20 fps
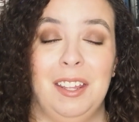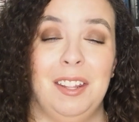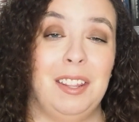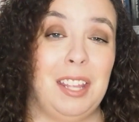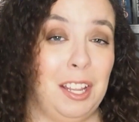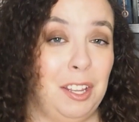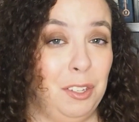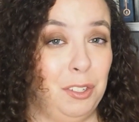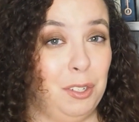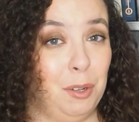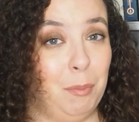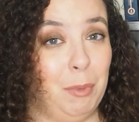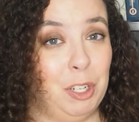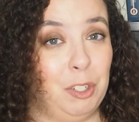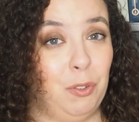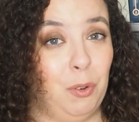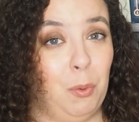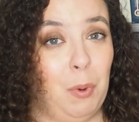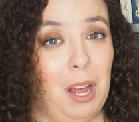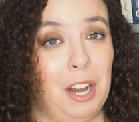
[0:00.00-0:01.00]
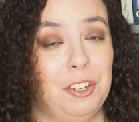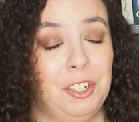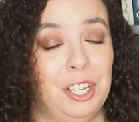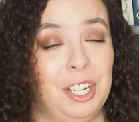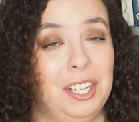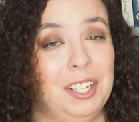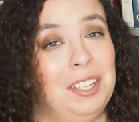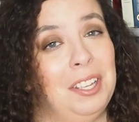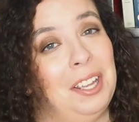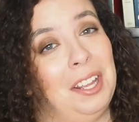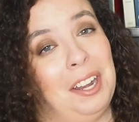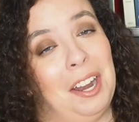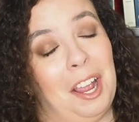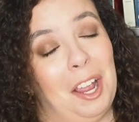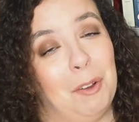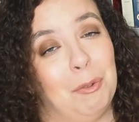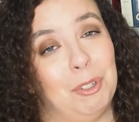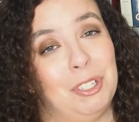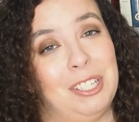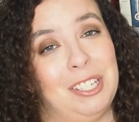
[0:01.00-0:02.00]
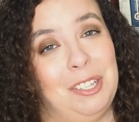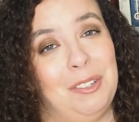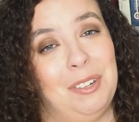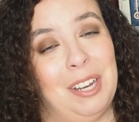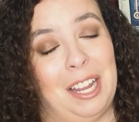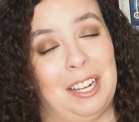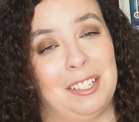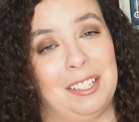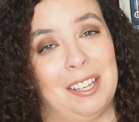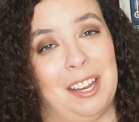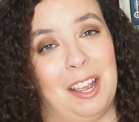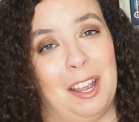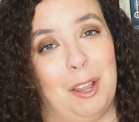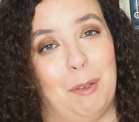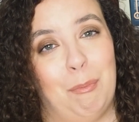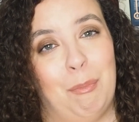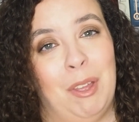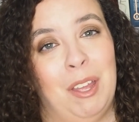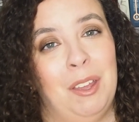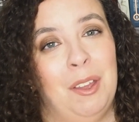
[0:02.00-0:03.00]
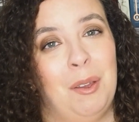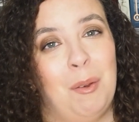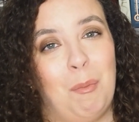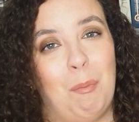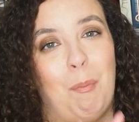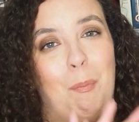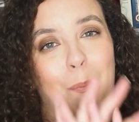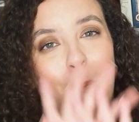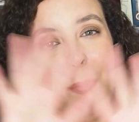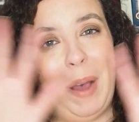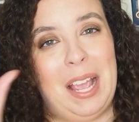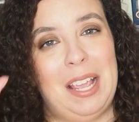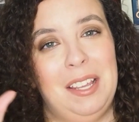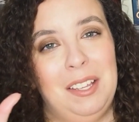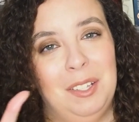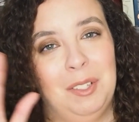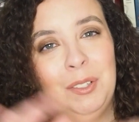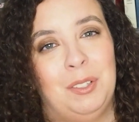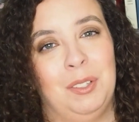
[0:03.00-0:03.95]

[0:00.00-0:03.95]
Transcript: Thank you so much for watching, and I will see you next time. Bye!